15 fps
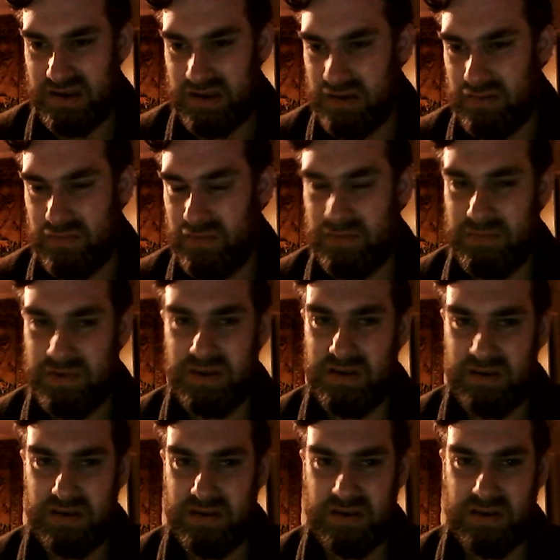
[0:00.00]
A
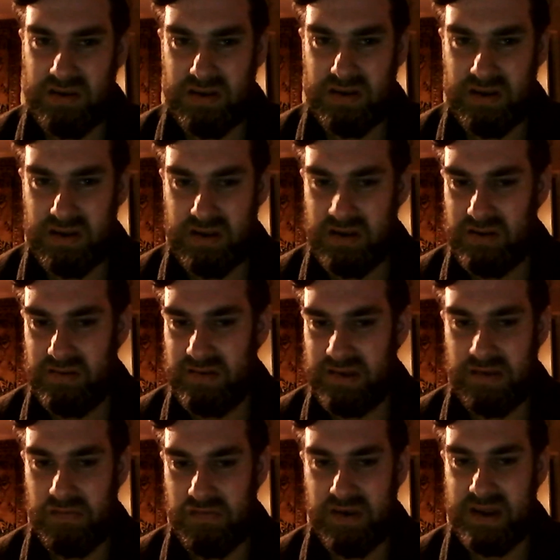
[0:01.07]
woman who's
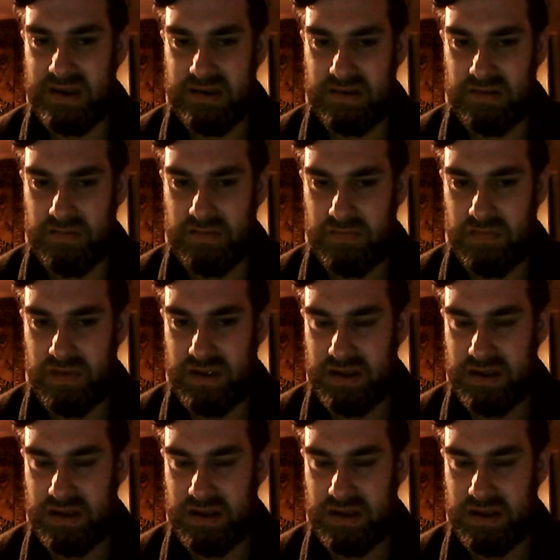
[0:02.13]
a friend of